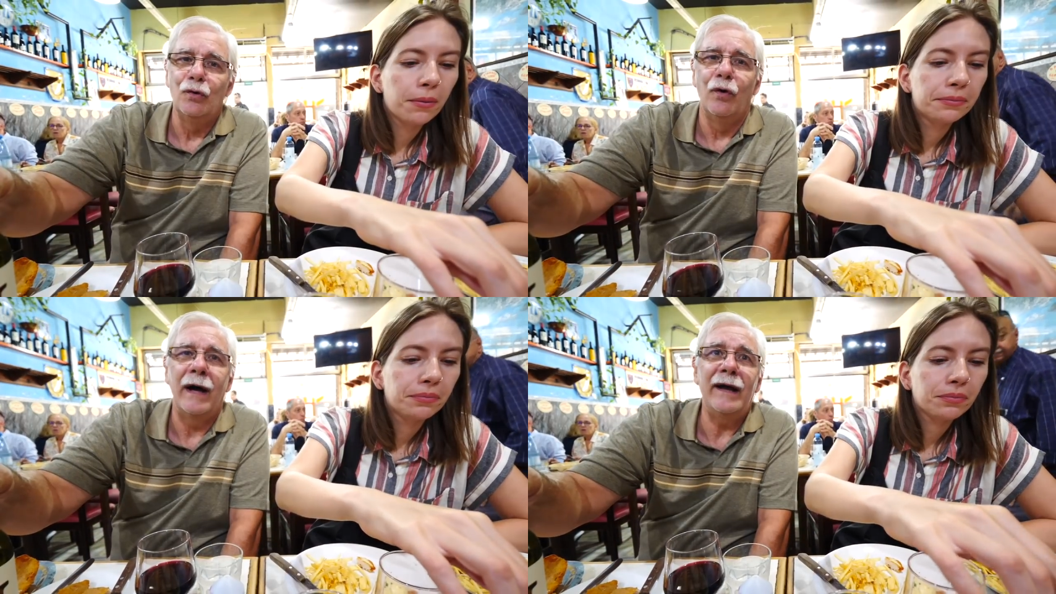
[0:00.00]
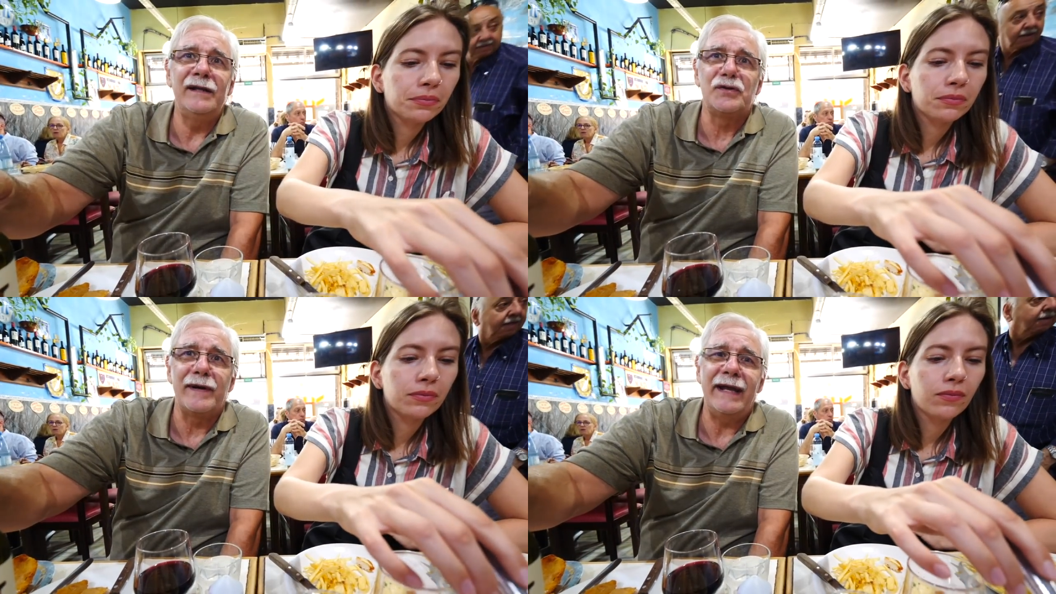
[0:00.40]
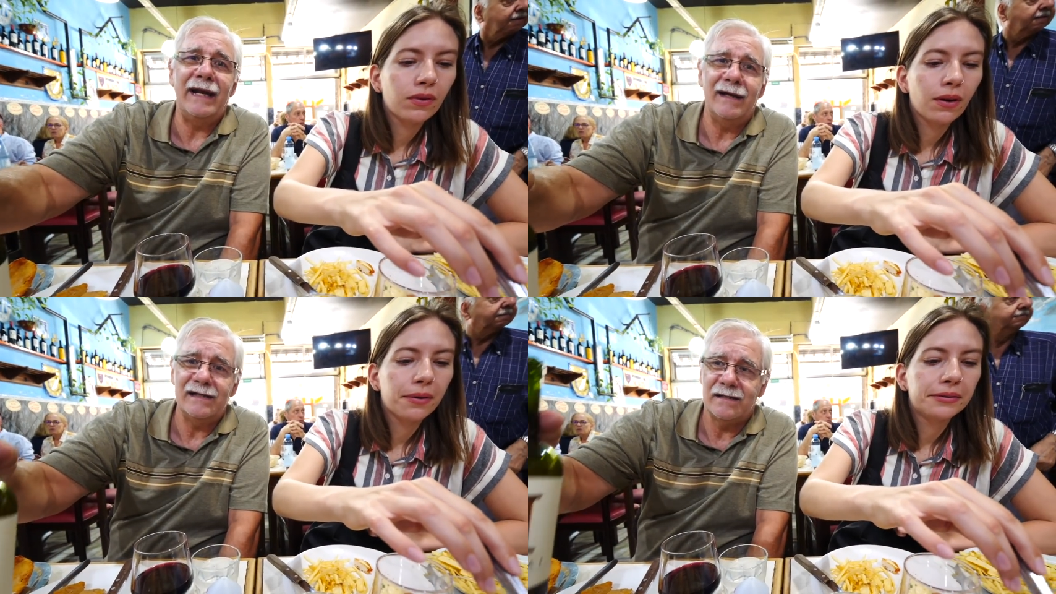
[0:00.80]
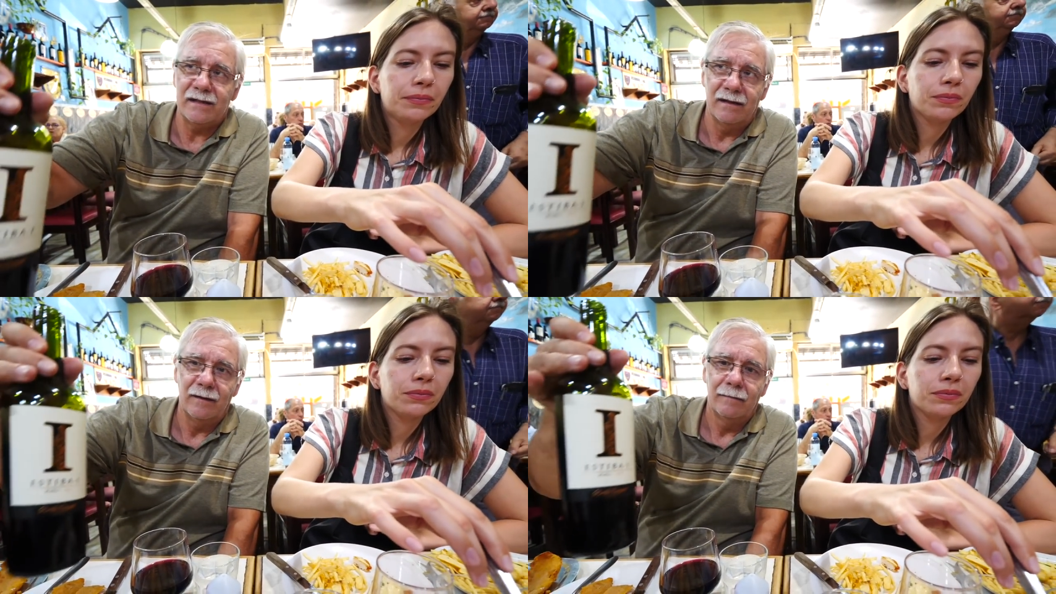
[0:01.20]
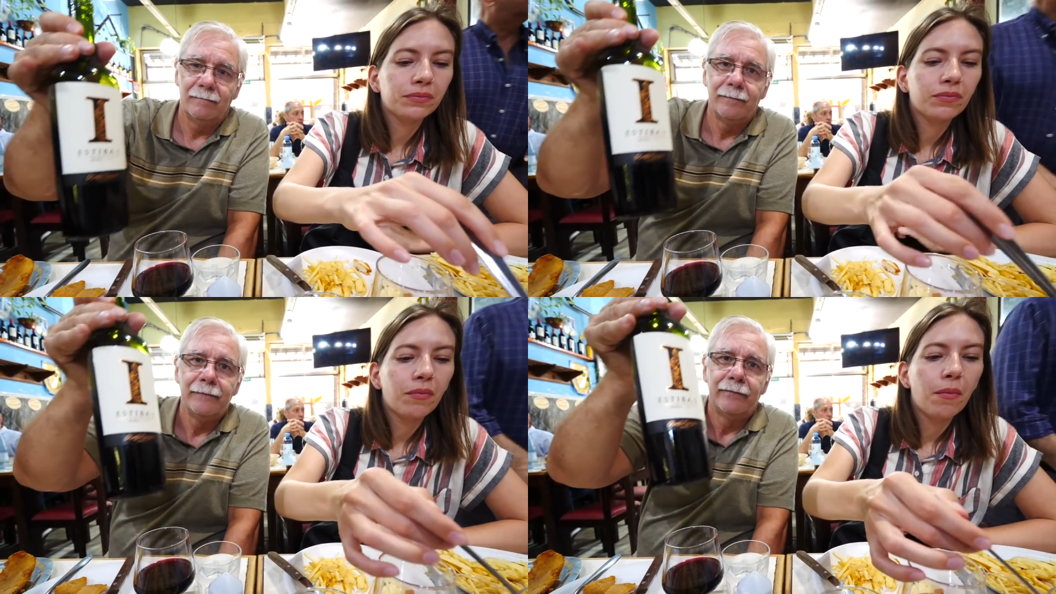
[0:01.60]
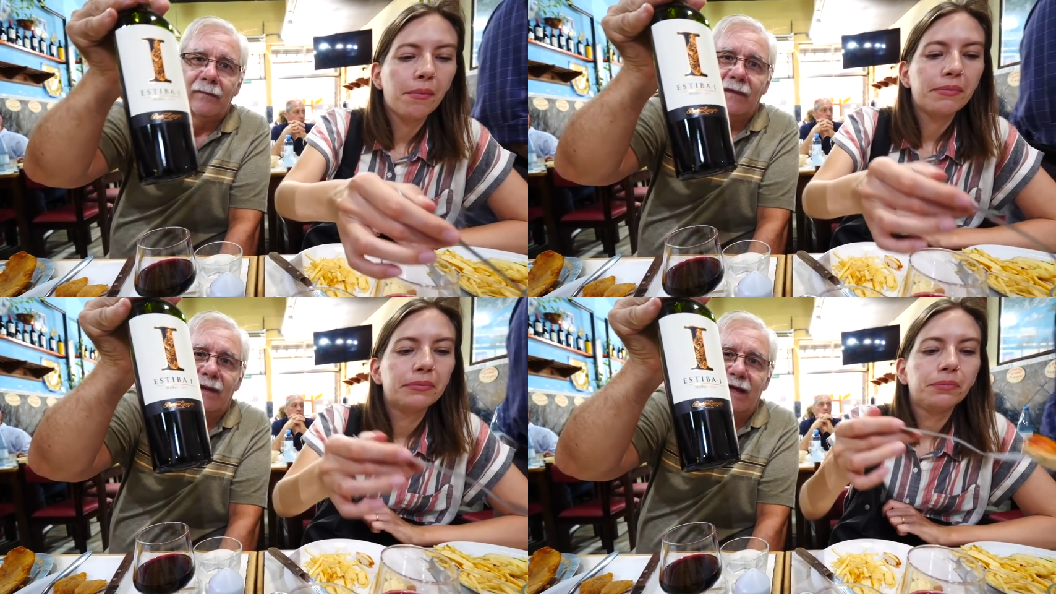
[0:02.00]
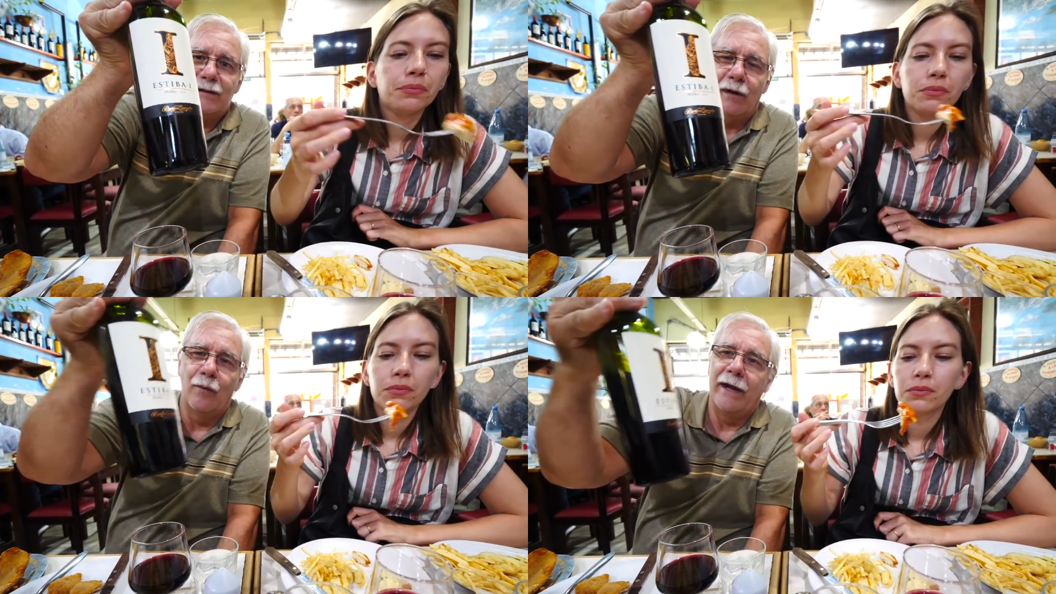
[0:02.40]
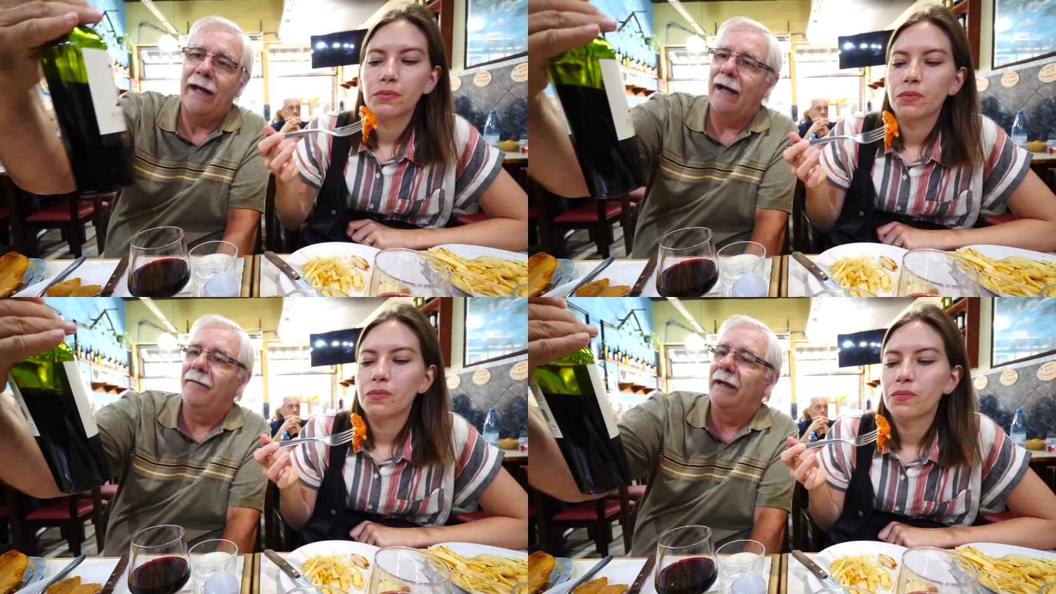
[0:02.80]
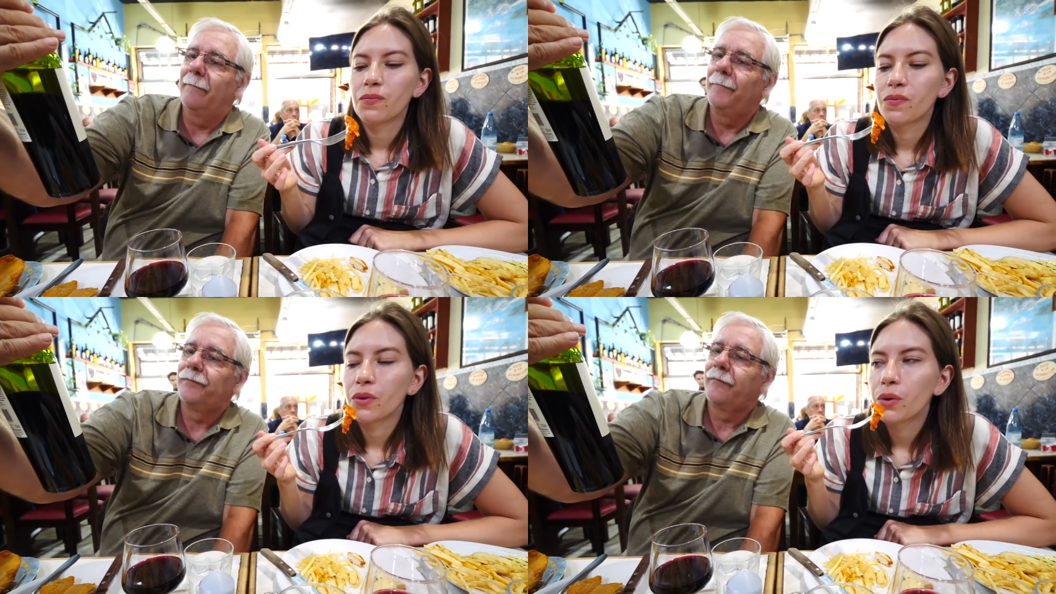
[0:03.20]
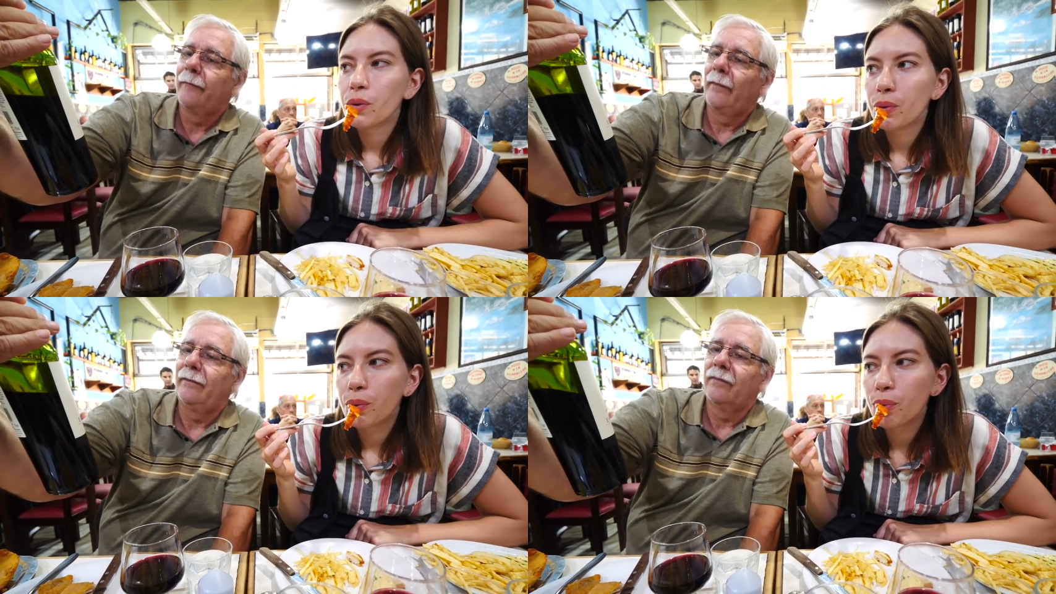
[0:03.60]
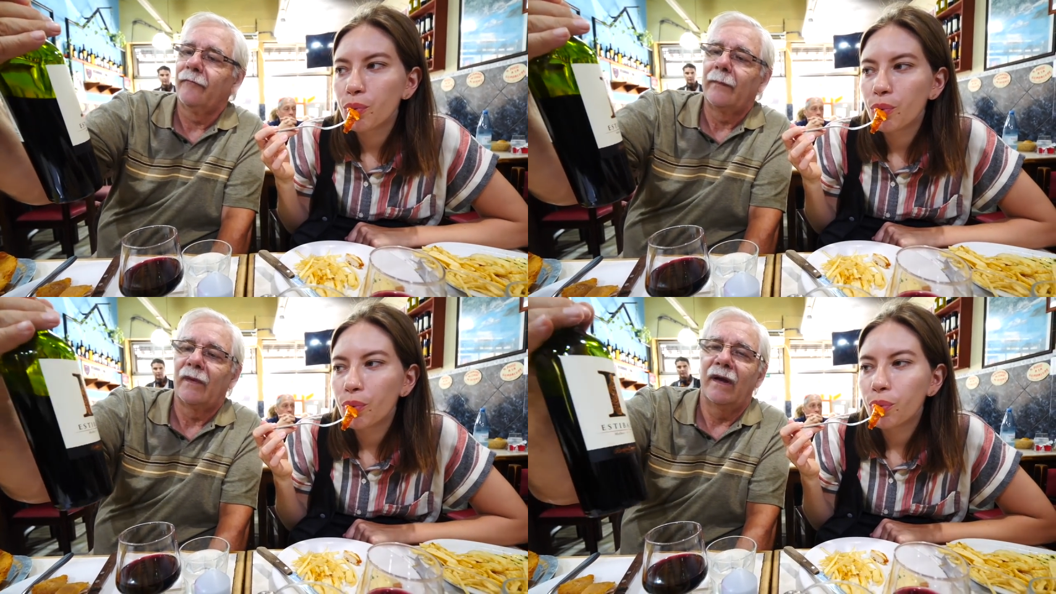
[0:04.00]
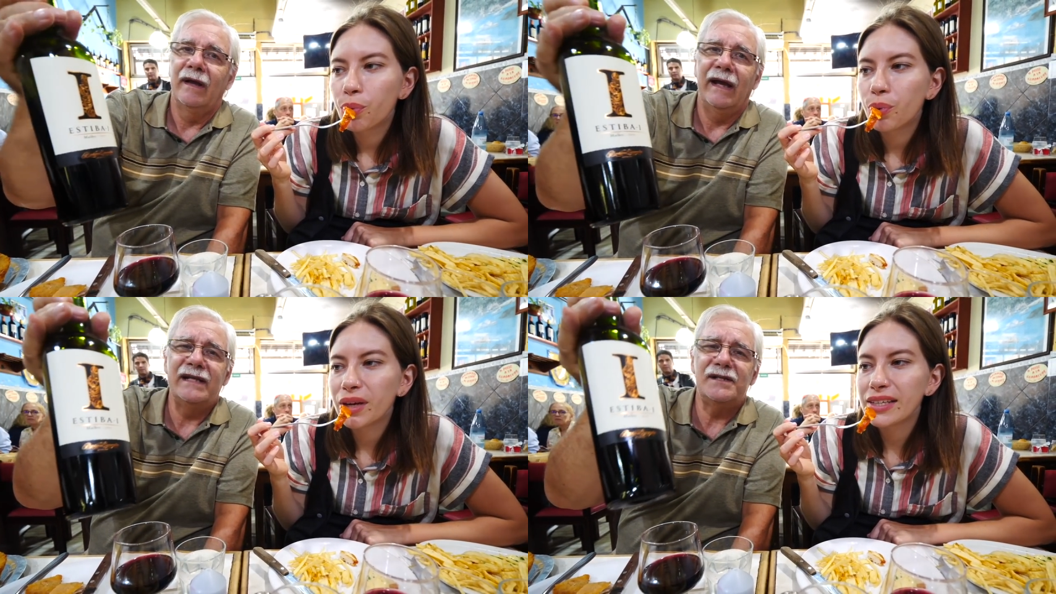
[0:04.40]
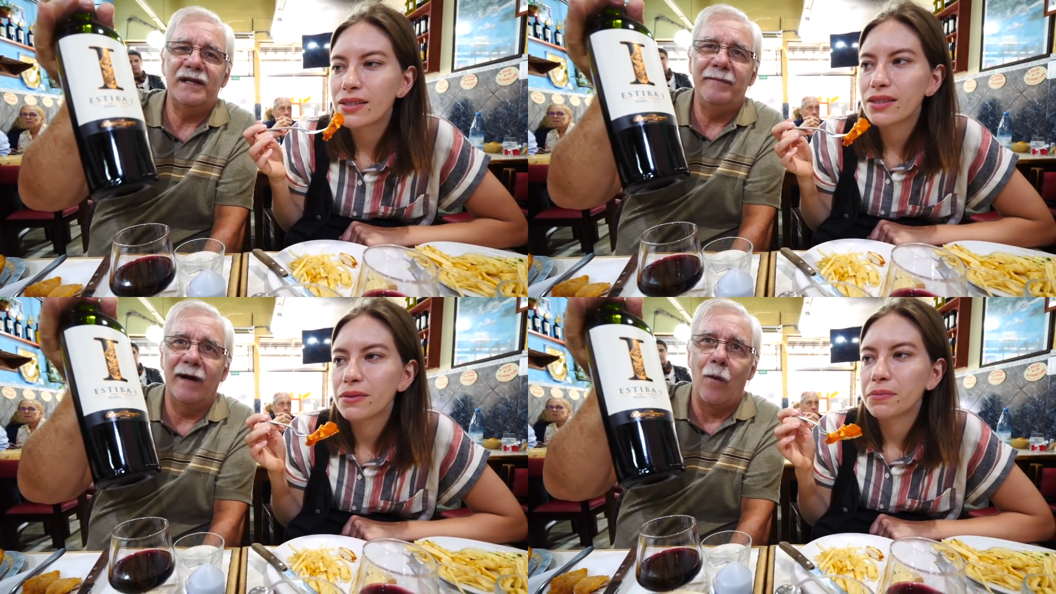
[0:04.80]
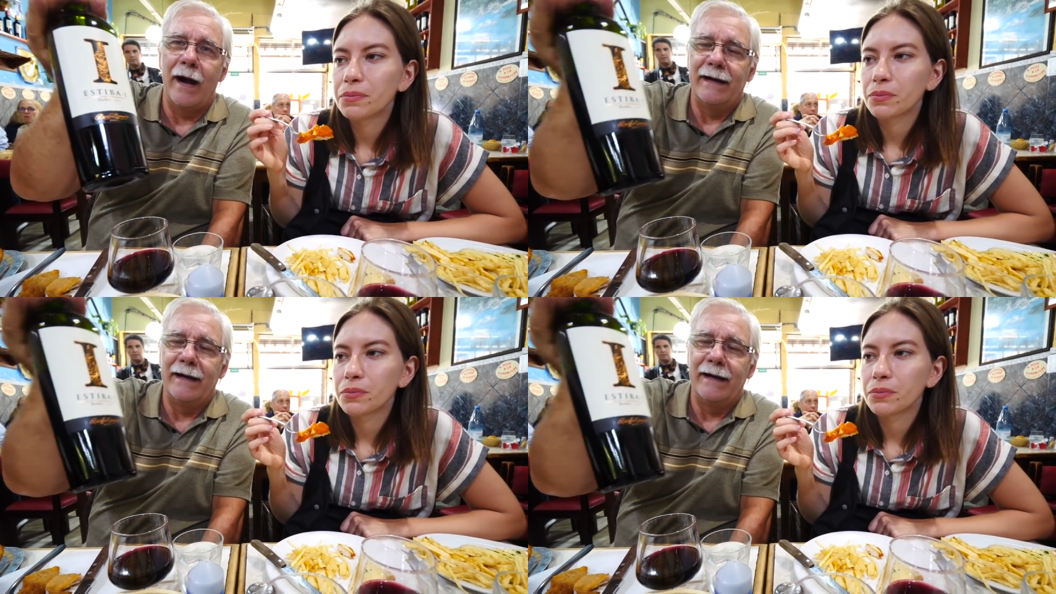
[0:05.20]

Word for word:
Speaker 1: to hydrate us, that's what we're having. Estiba 1,